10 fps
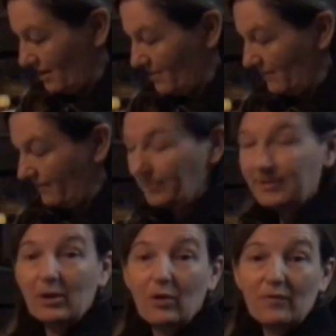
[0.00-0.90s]
I'm going to flip
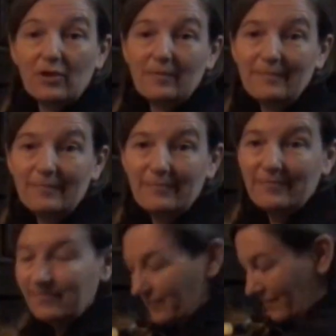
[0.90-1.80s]
it over,
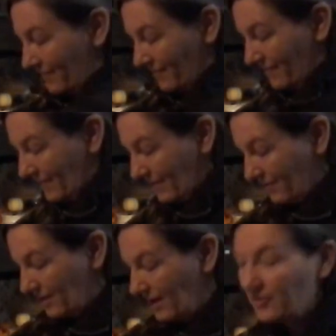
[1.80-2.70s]

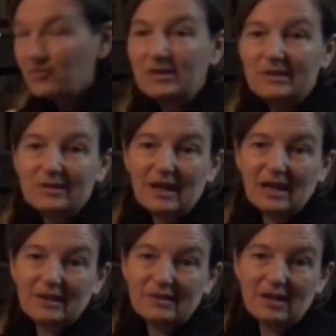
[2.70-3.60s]
so now the greasy
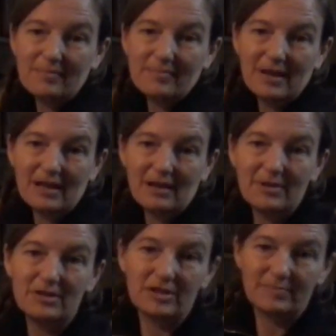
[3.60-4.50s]
side is up, and I'm
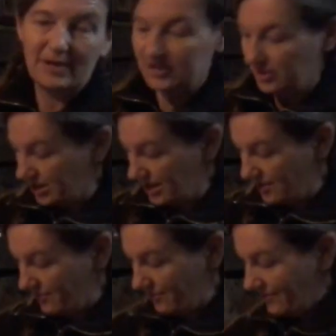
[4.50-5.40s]
going to just punch it
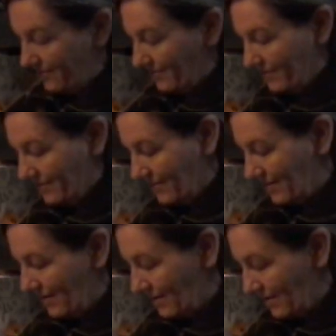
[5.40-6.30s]
down,
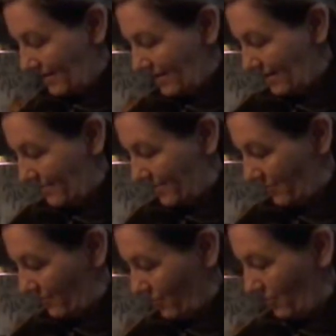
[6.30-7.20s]
and I'm going to
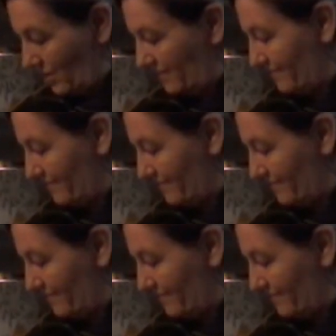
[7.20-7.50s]
roll